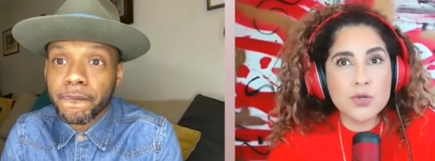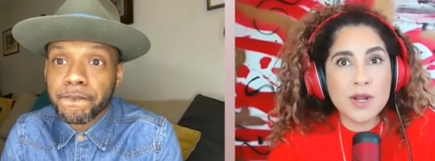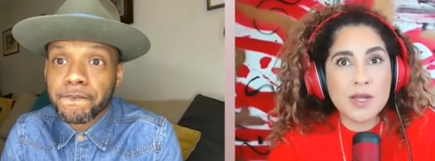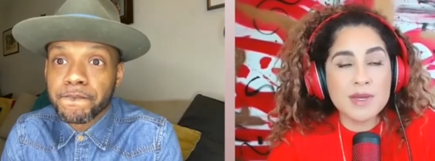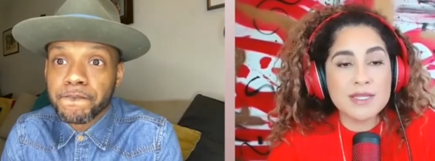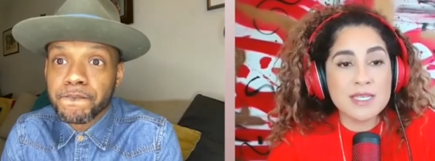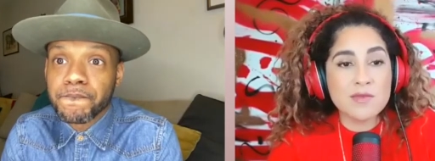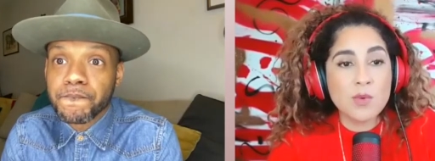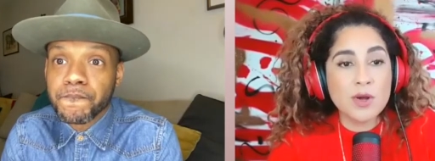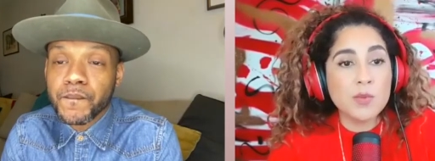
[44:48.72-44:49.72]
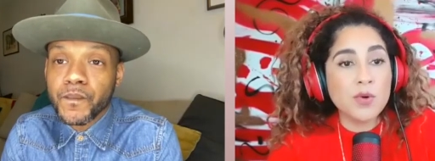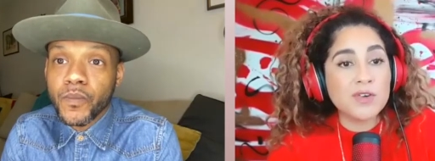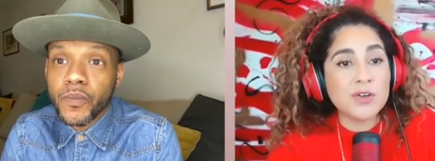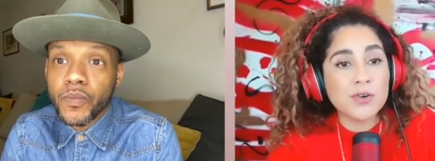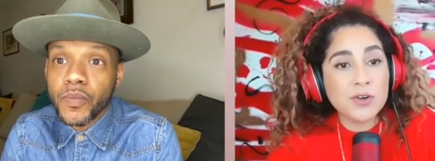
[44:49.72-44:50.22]
Speaker 1: you recommend even while your
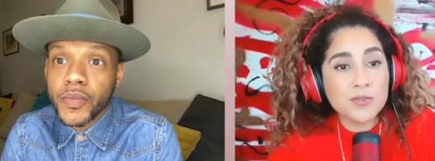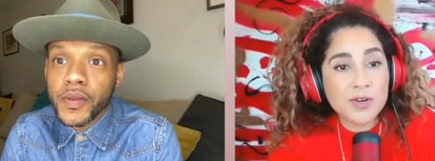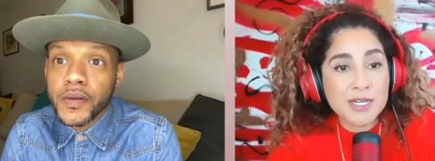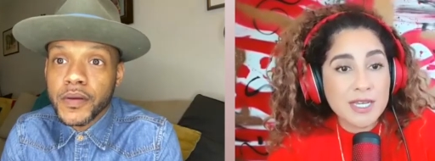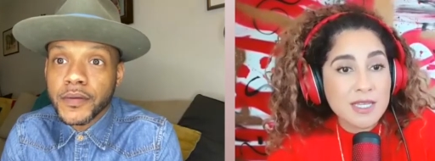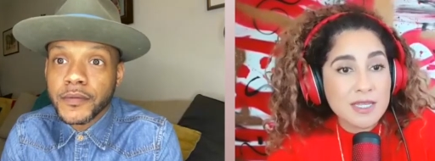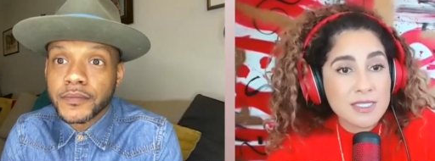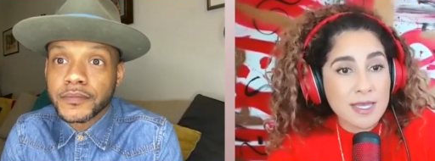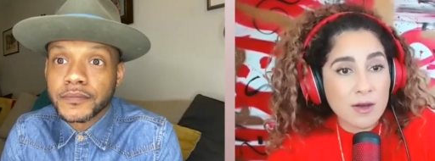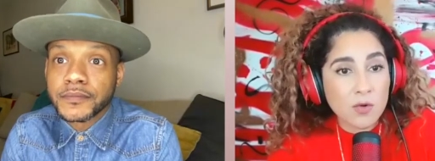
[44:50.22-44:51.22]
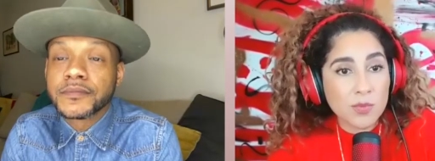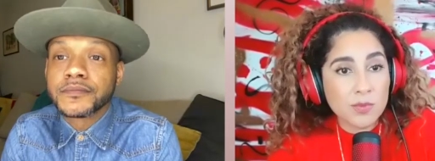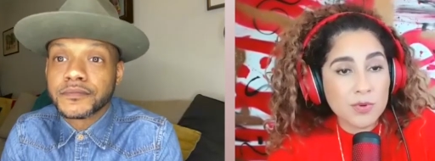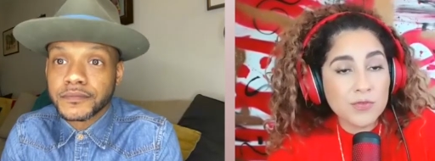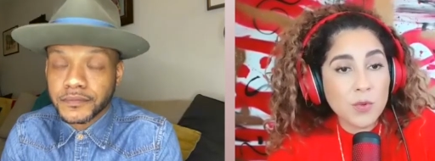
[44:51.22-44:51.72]
boyfriend and girlfriend getting this help
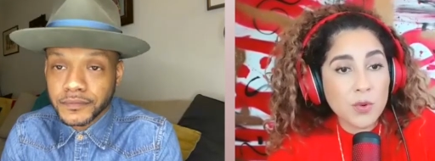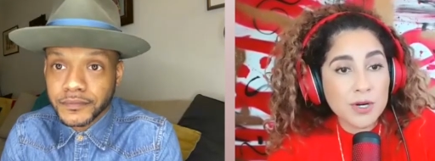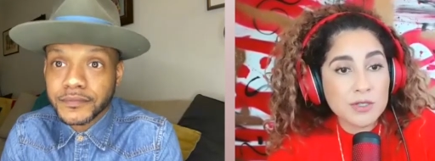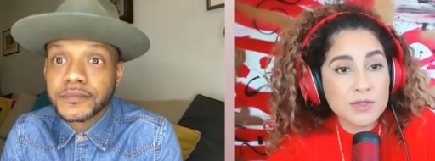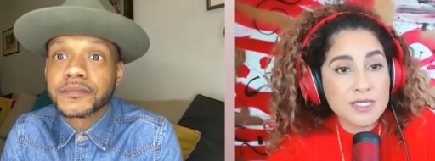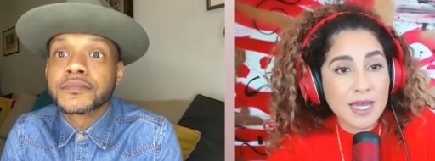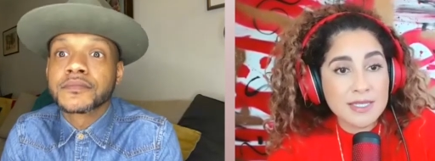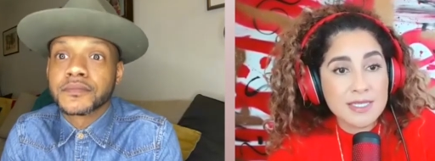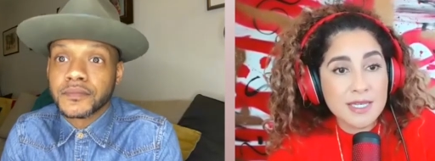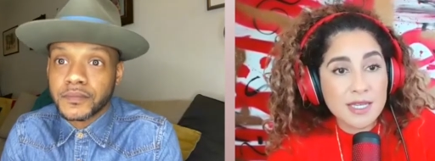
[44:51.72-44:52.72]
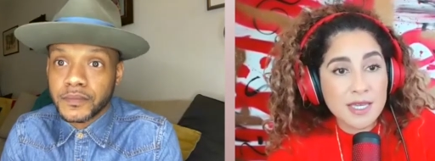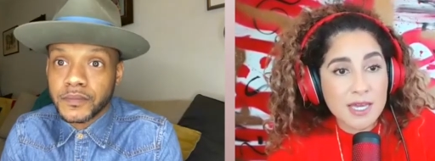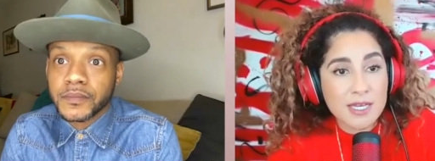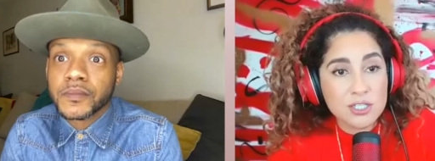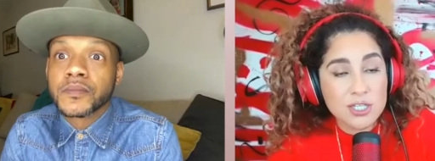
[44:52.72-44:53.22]
before you decide to get
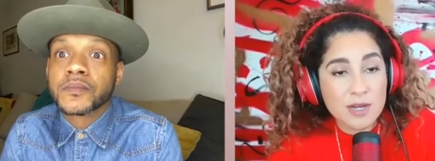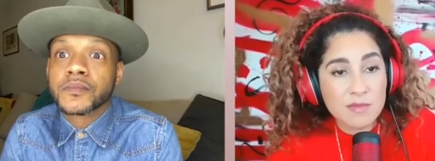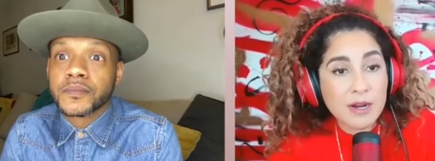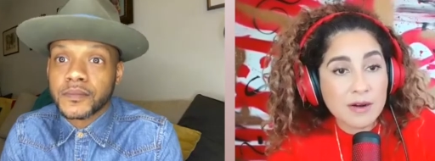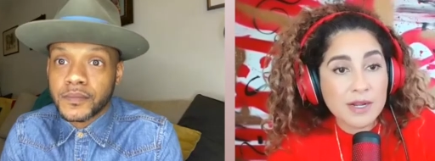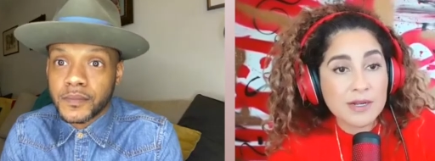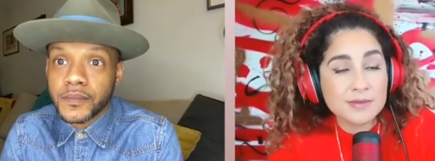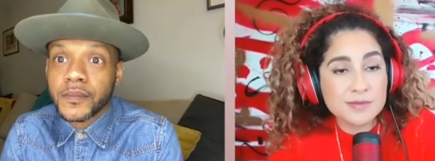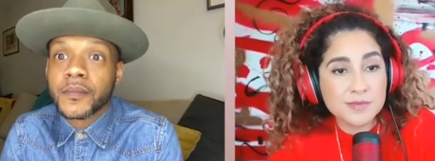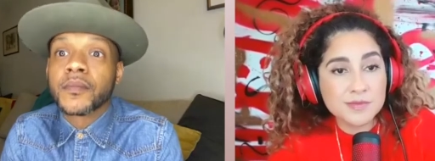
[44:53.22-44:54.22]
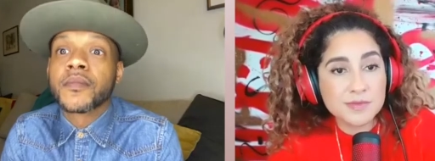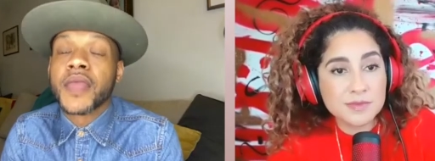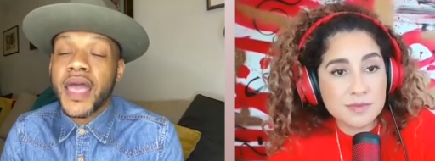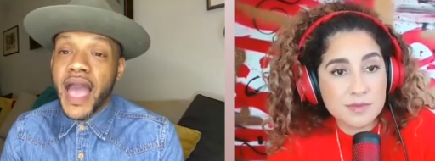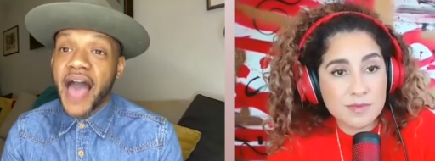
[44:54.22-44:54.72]
engaged and married
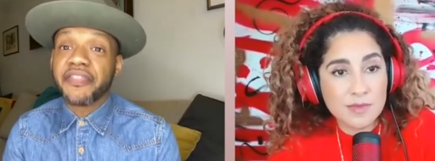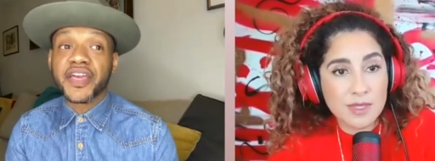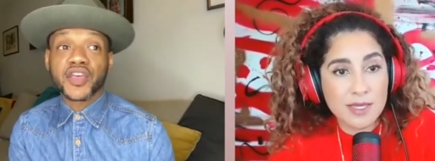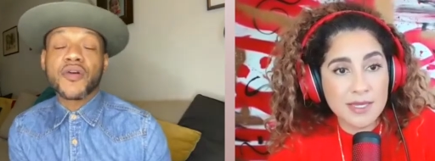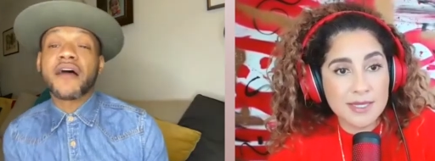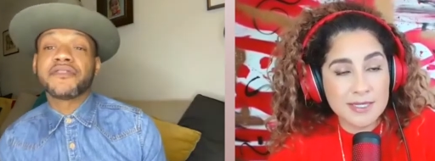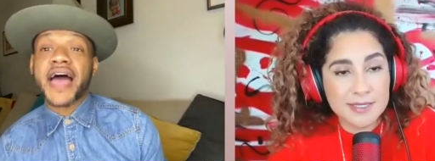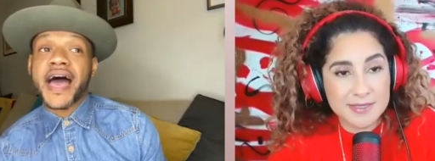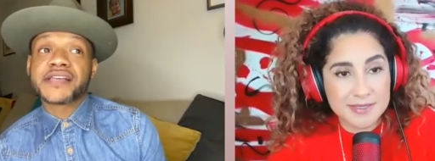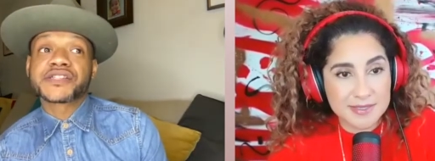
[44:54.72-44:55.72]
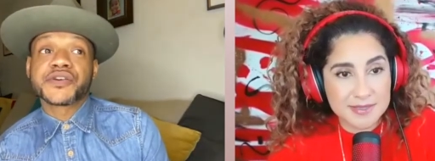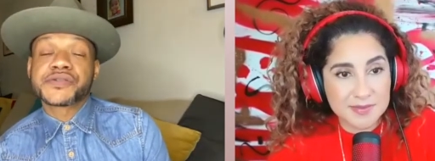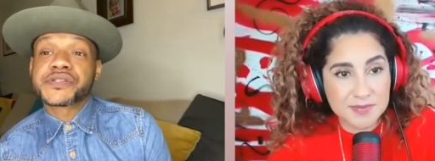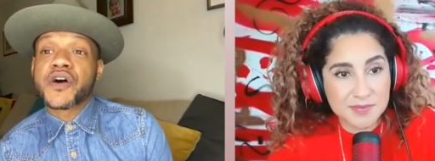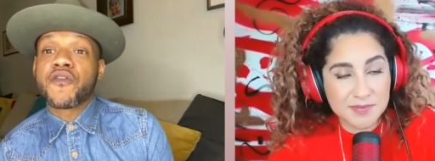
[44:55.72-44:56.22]
Speaker 2: I think you have to ask
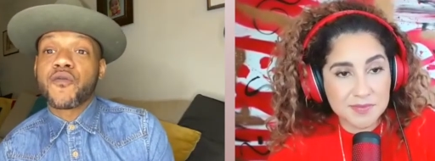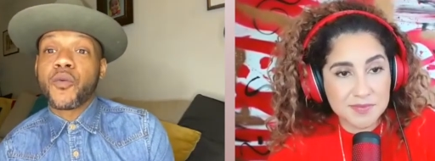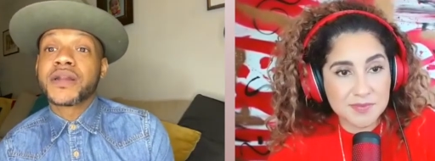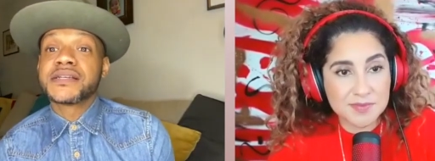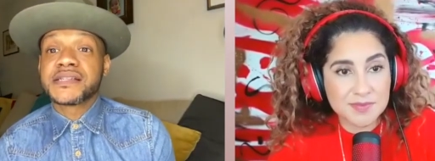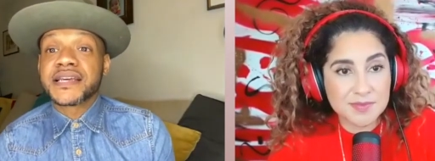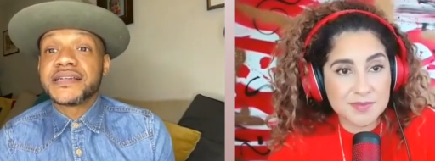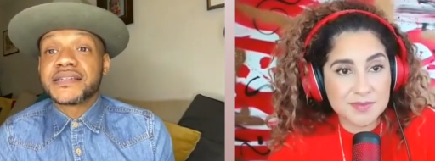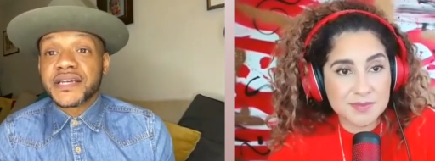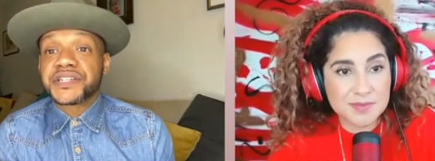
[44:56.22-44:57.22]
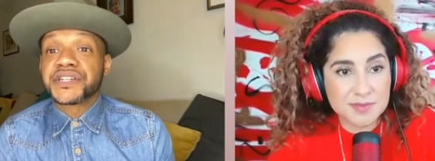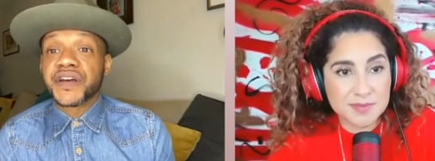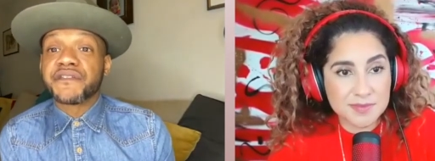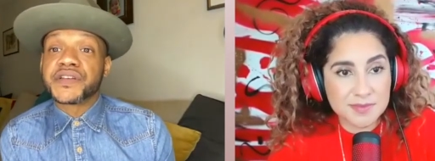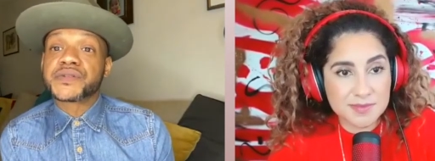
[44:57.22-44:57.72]
yourself, what is the intention of
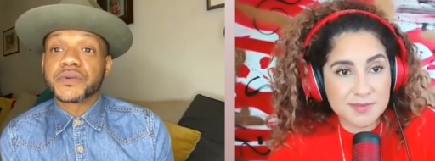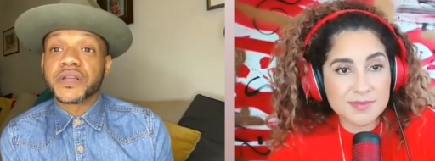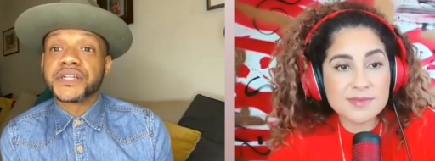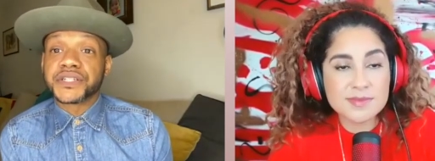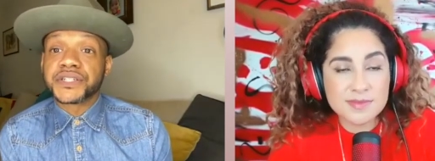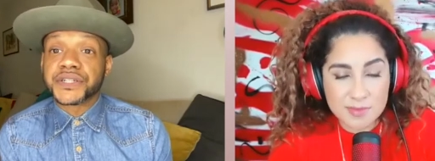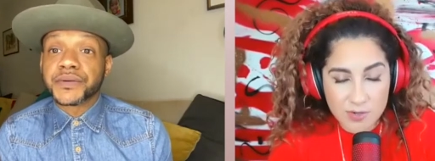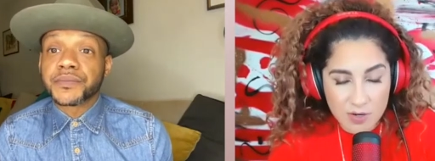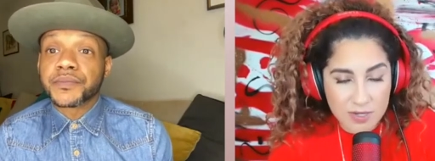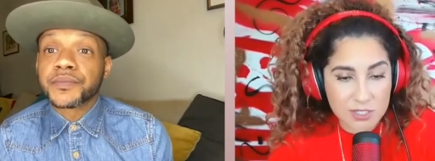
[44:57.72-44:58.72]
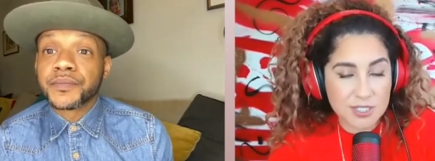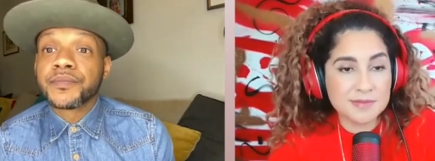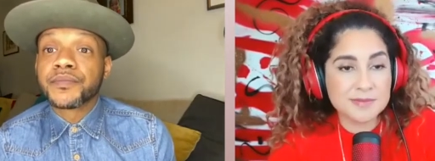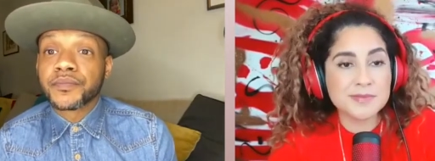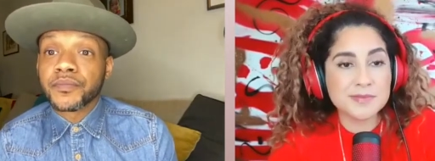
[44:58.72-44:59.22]
this relationship? Great question.
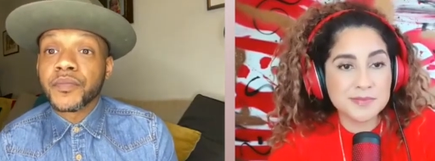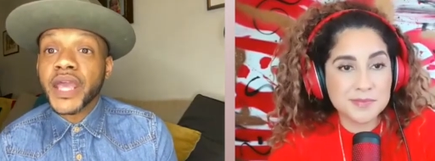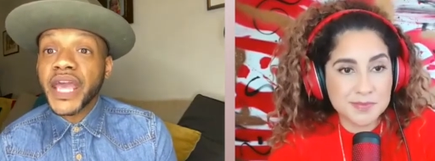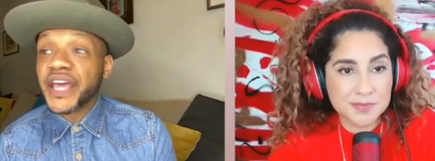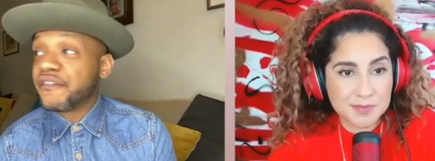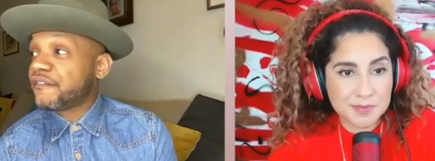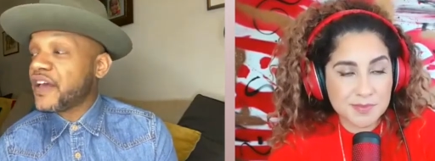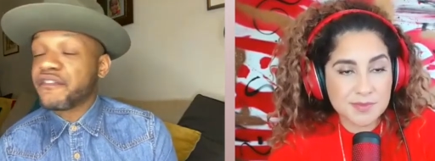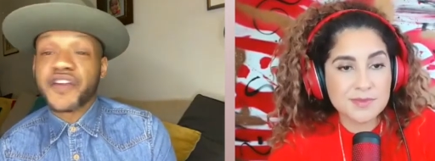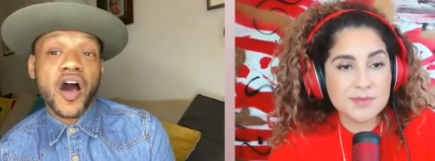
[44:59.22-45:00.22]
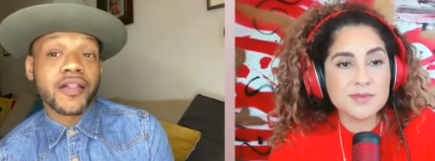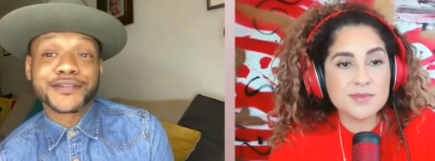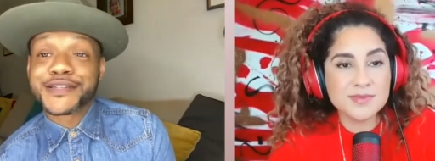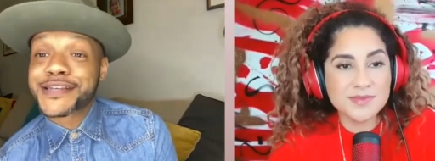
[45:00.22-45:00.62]
If if y'all are just